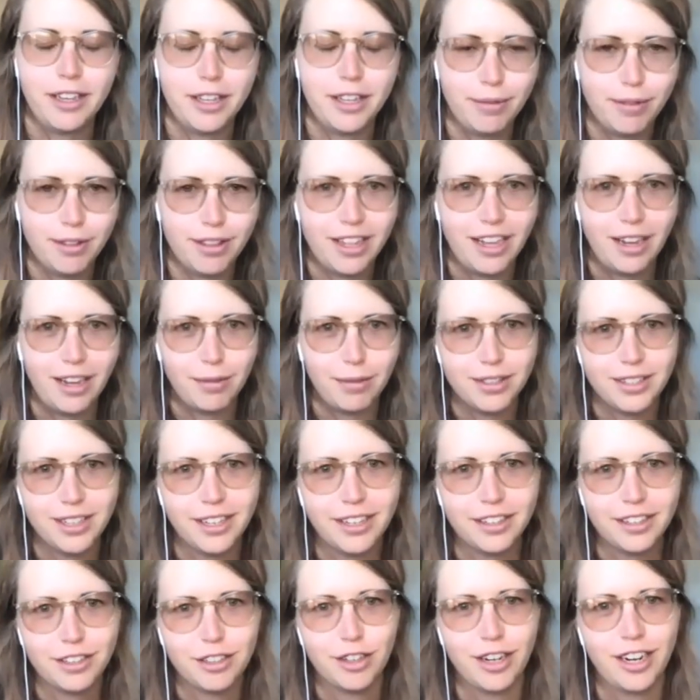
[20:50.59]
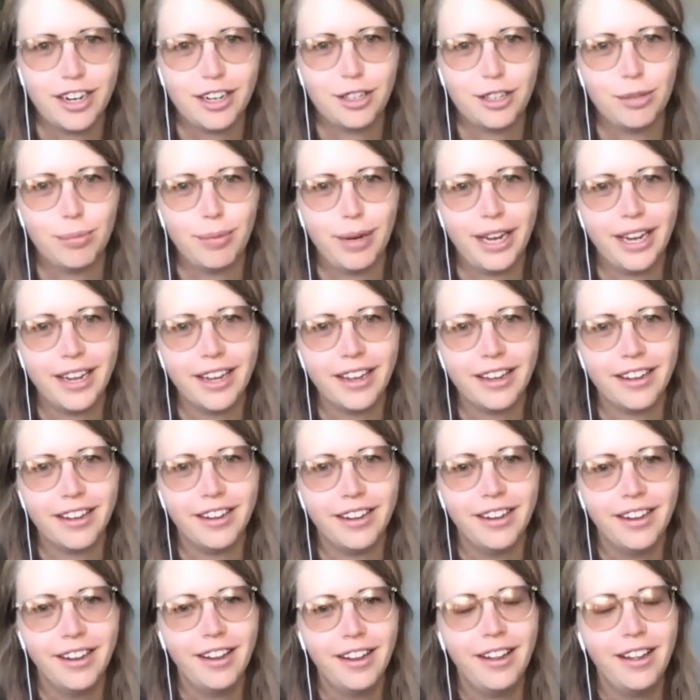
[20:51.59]
you were there with Single Track
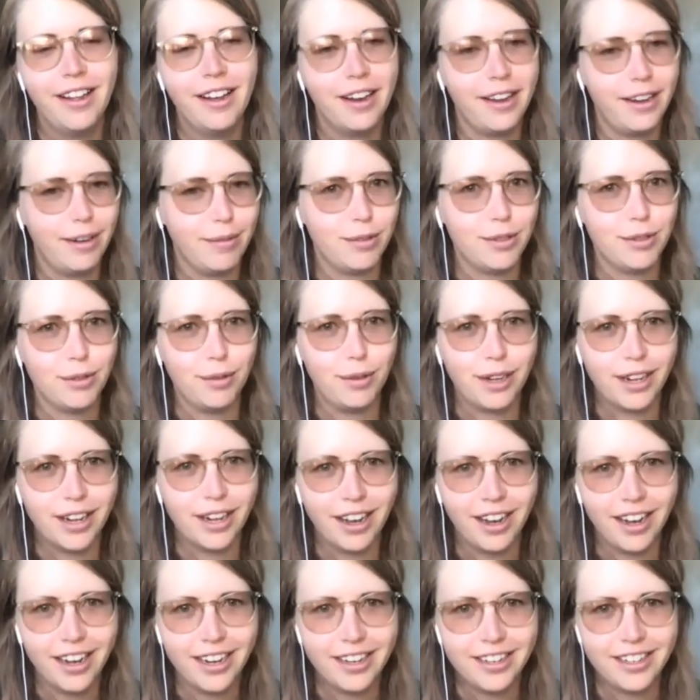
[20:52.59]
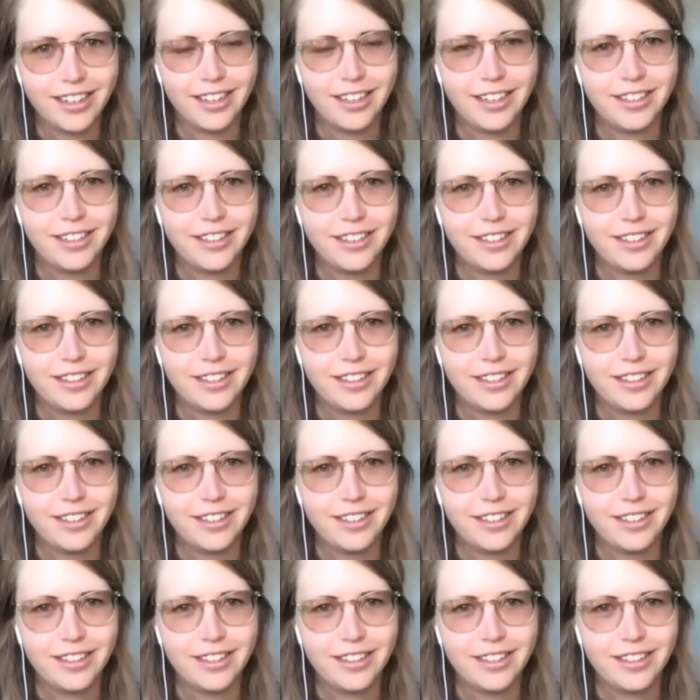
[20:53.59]
Jamaica, and it was all a guided